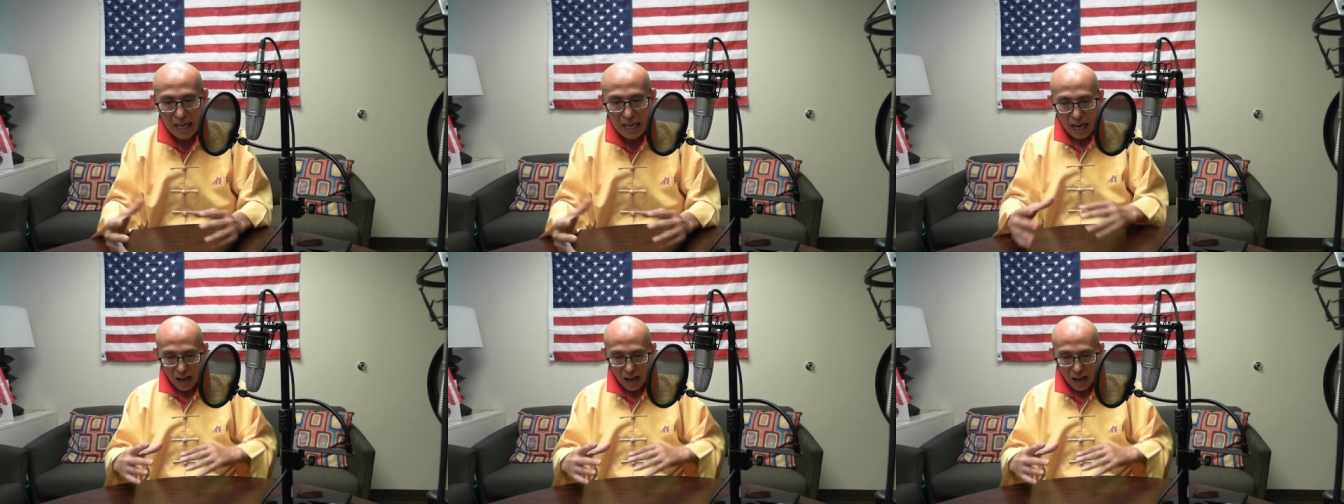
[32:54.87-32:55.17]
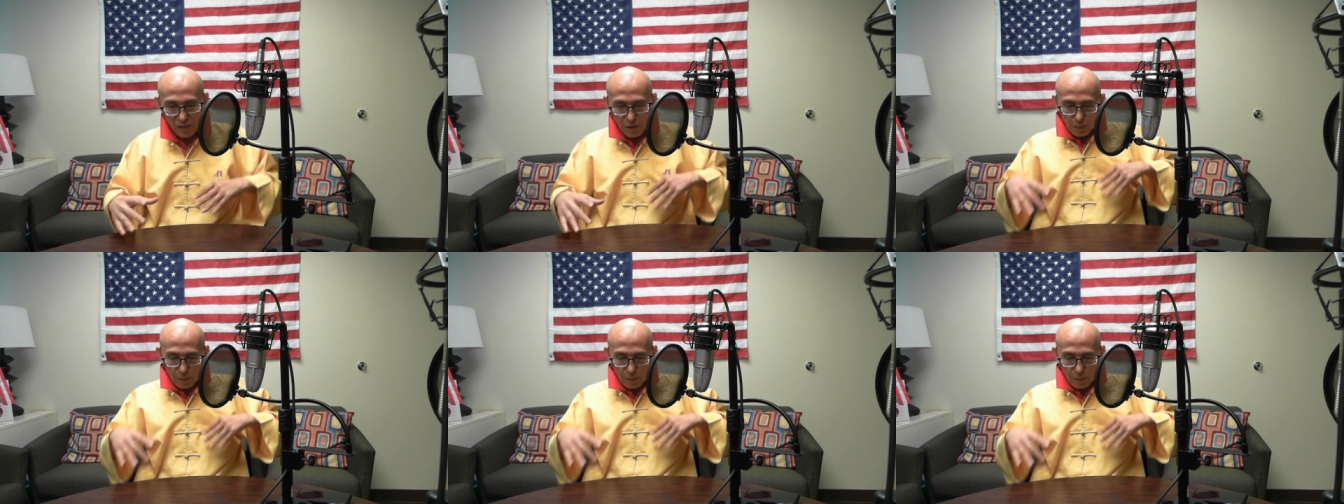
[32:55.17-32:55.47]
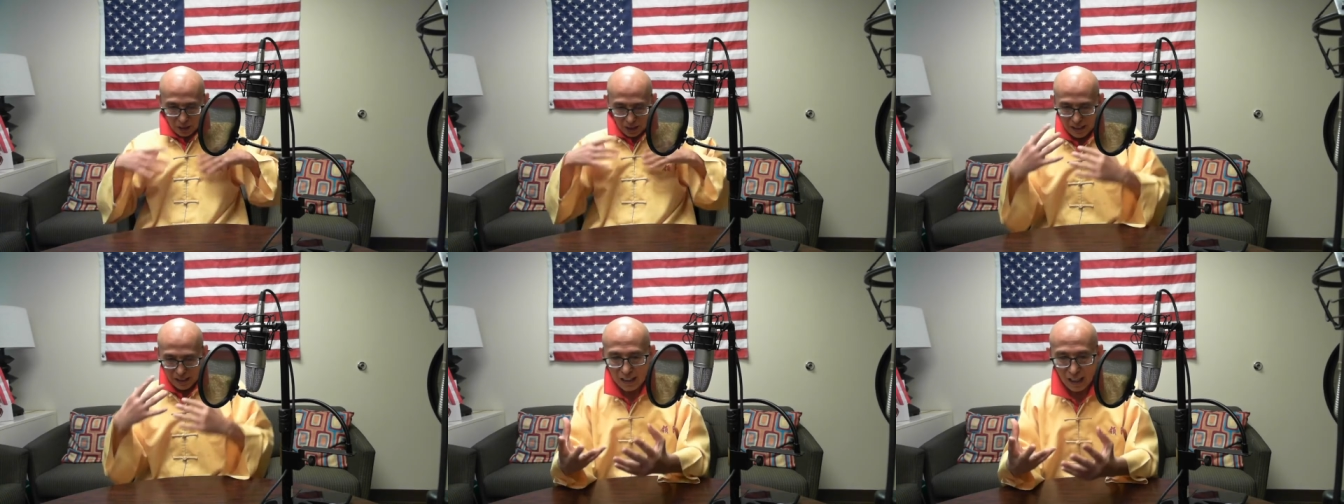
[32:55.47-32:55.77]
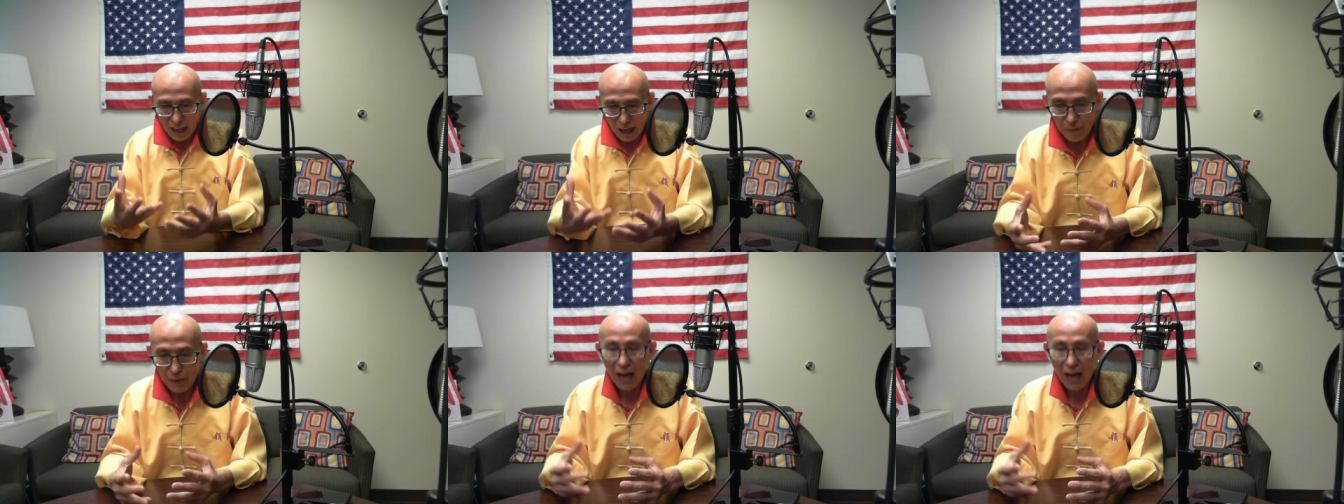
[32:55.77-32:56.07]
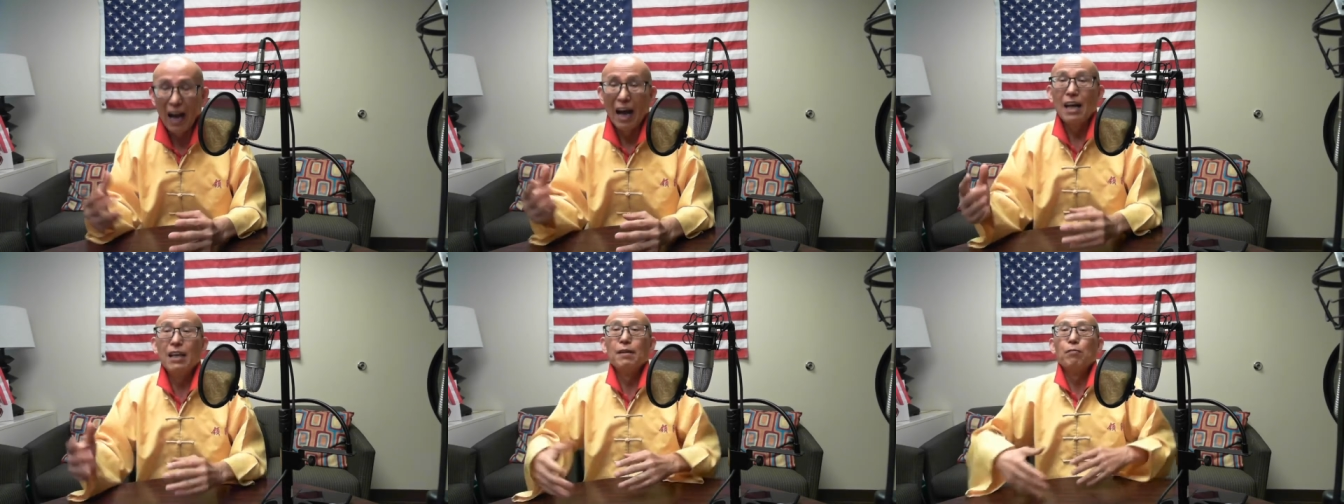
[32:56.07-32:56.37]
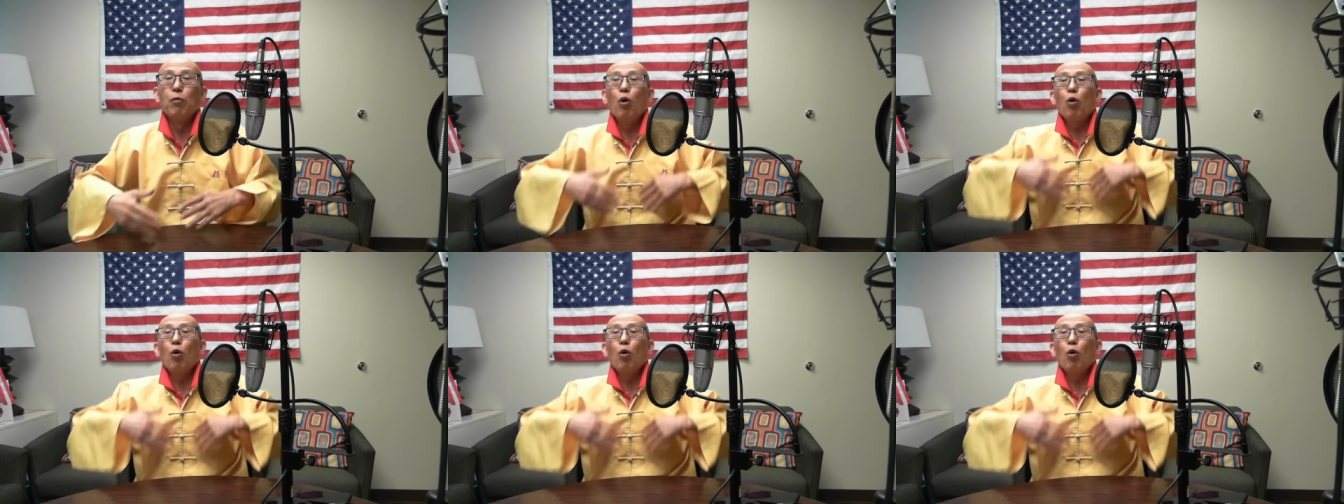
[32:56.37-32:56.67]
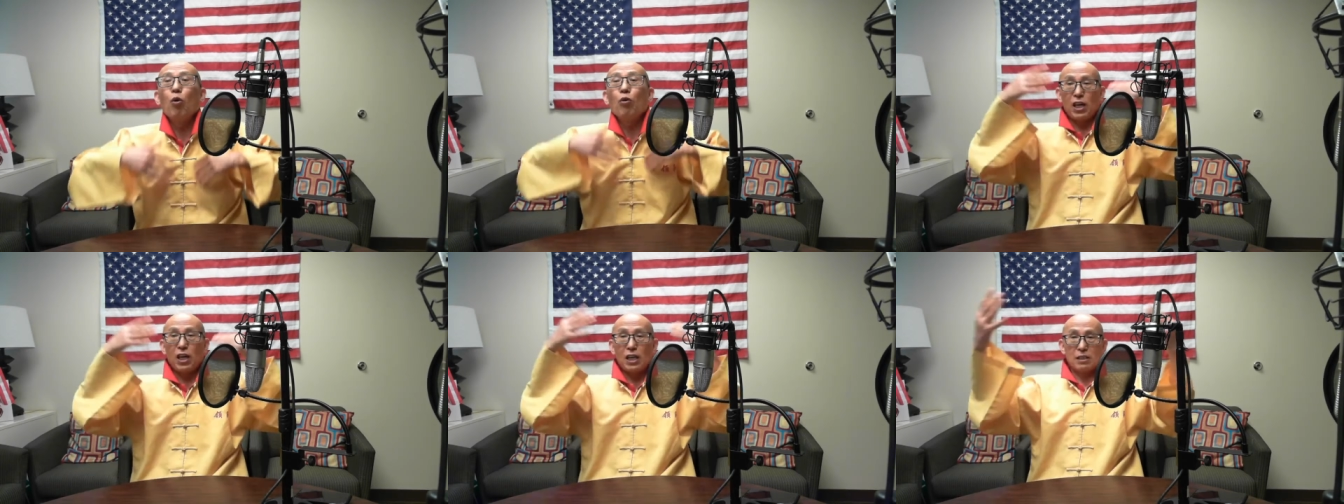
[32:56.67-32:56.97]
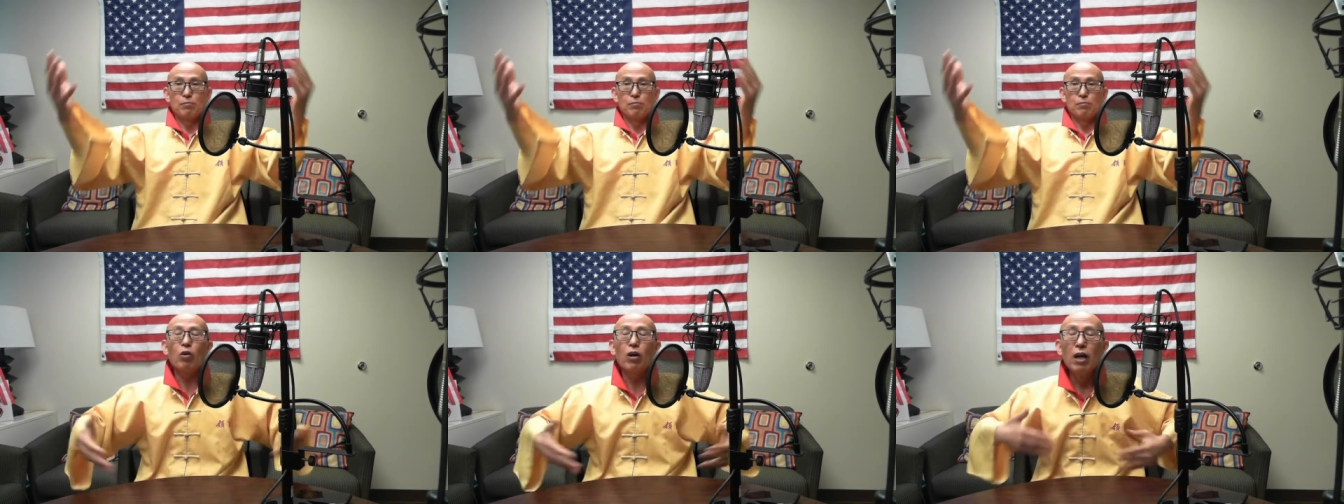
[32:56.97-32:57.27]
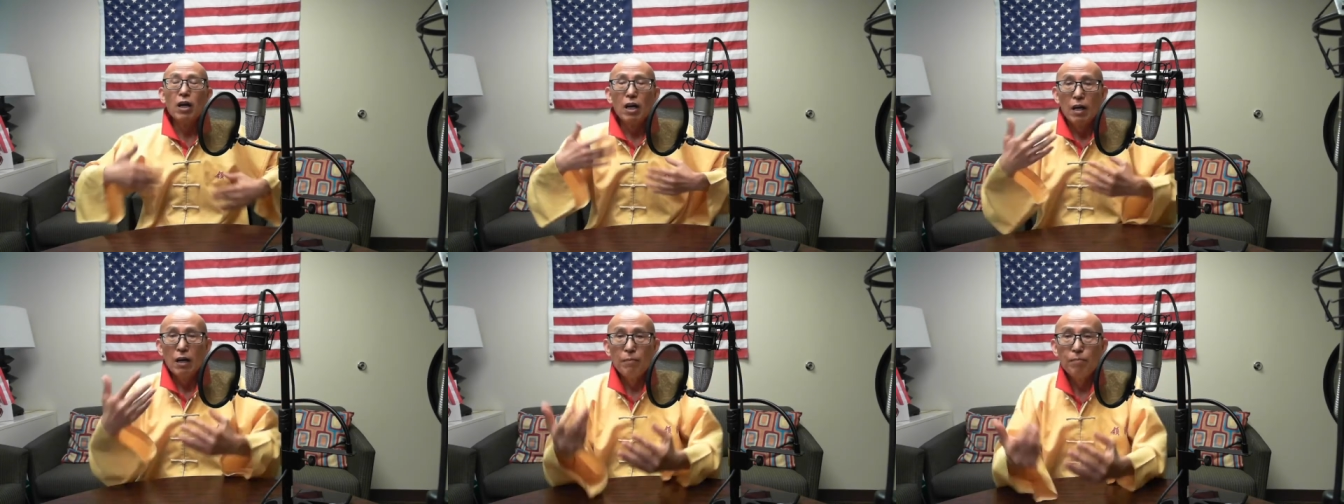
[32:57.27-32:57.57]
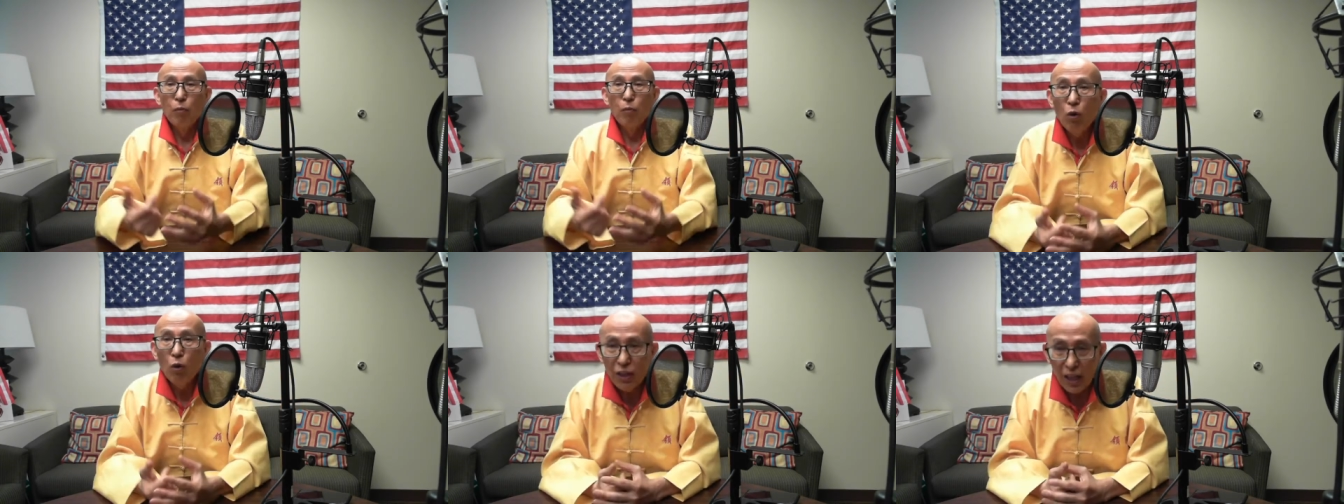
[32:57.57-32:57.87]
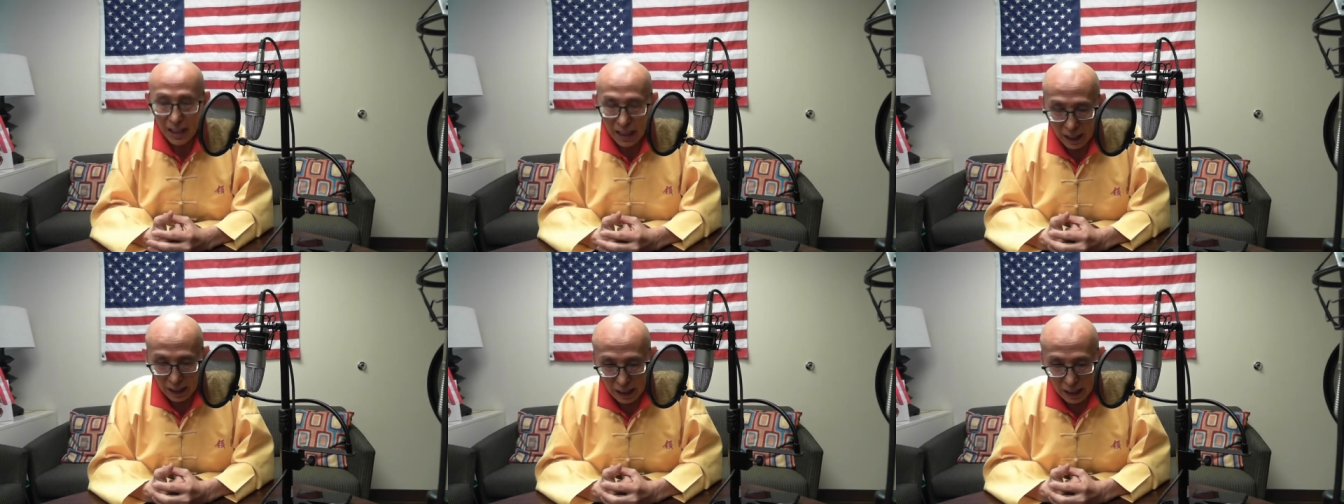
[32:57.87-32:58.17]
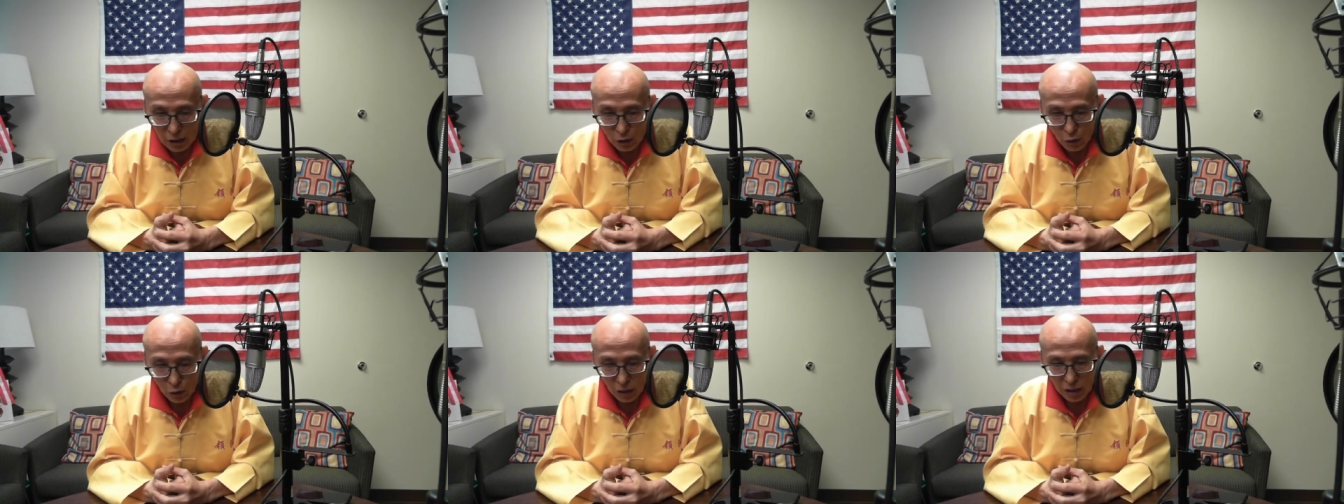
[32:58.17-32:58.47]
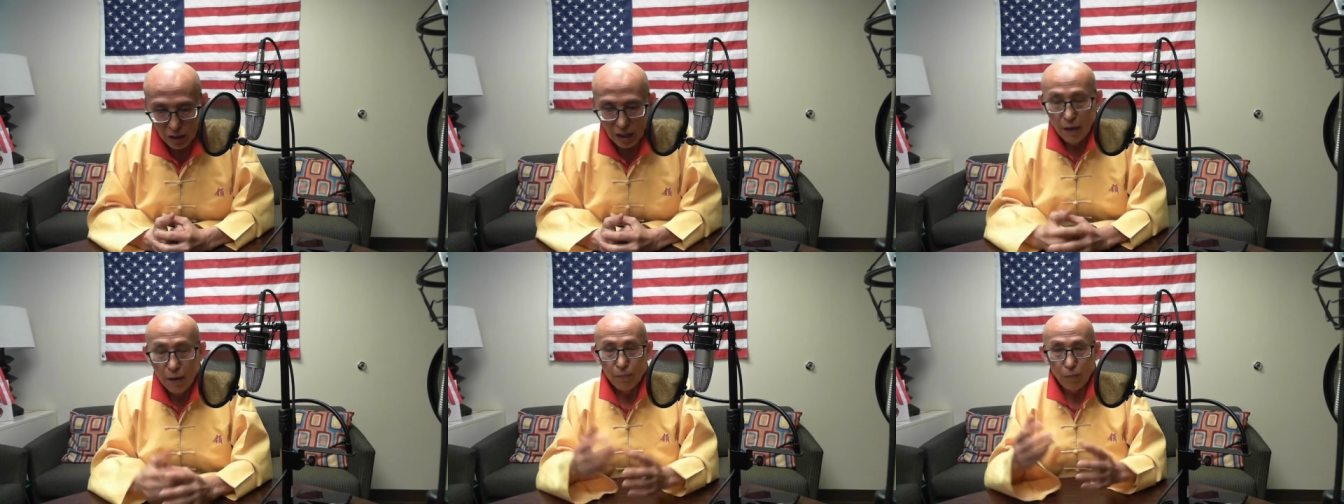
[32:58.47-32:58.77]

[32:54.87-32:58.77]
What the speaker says: everybody see that happening, and the more things, more they get into it.